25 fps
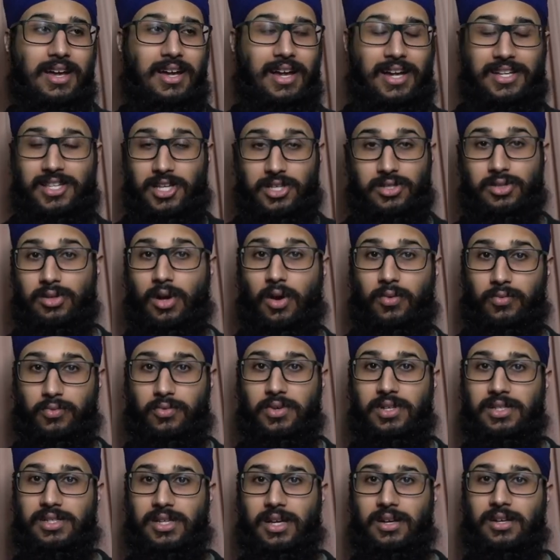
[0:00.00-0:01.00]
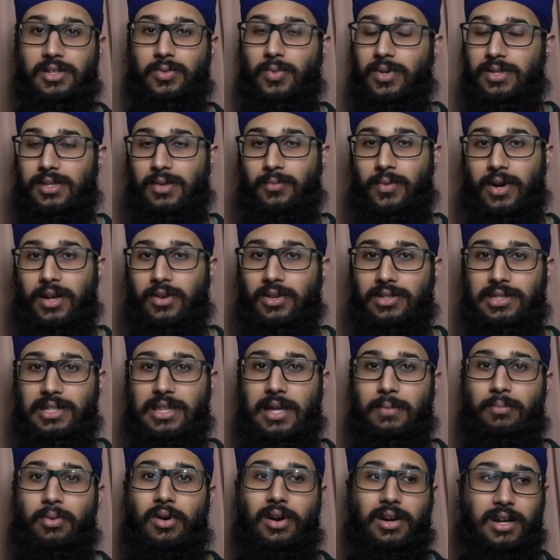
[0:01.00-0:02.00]
It's a soft reset, because when I got to
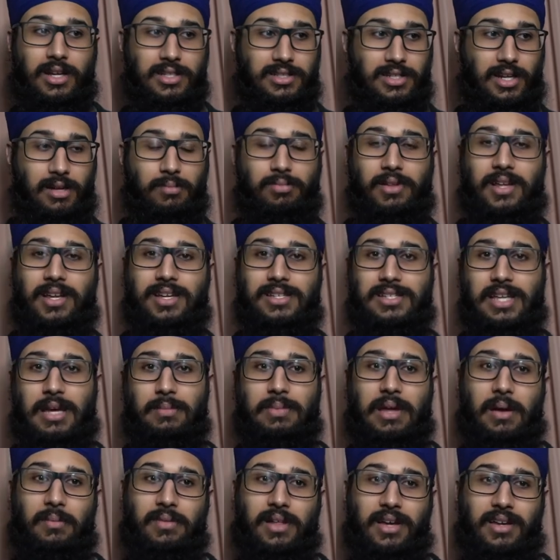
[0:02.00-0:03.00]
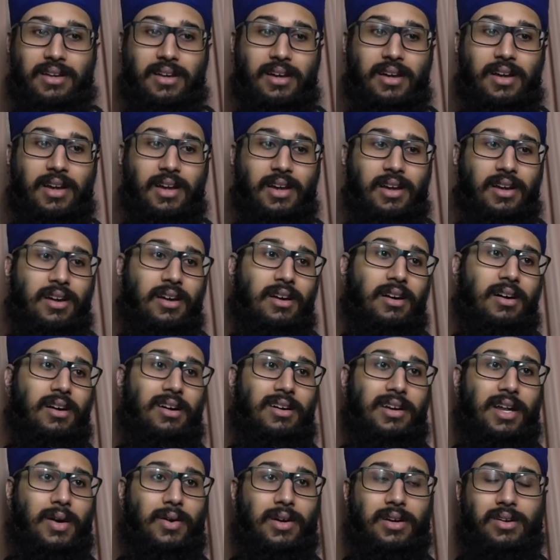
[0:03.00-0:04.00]
that point, I started playing as Abby, I'm like,
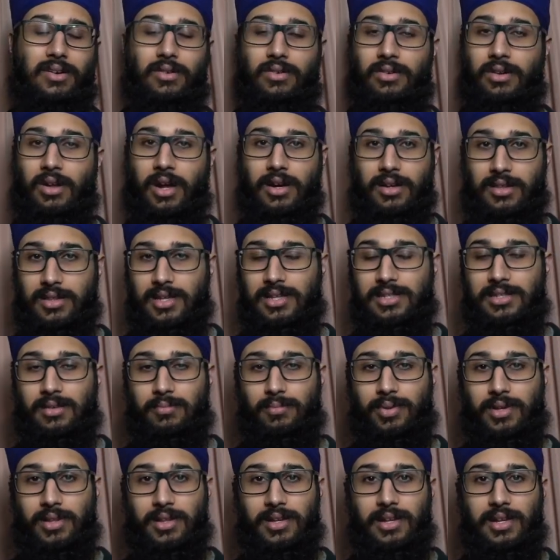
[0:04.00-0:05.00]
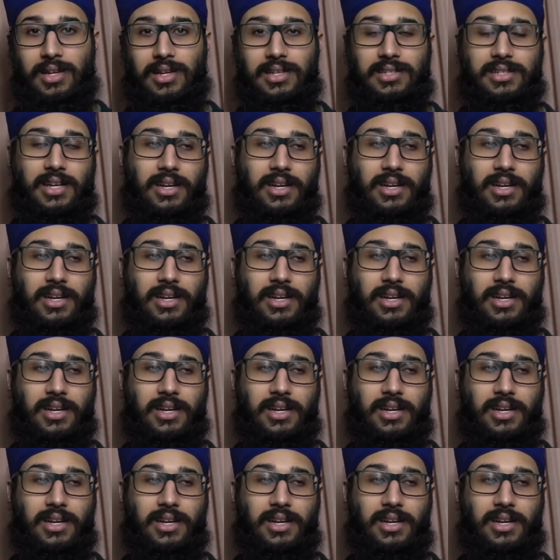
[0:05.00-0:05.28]
oh, now I got none of these abilities.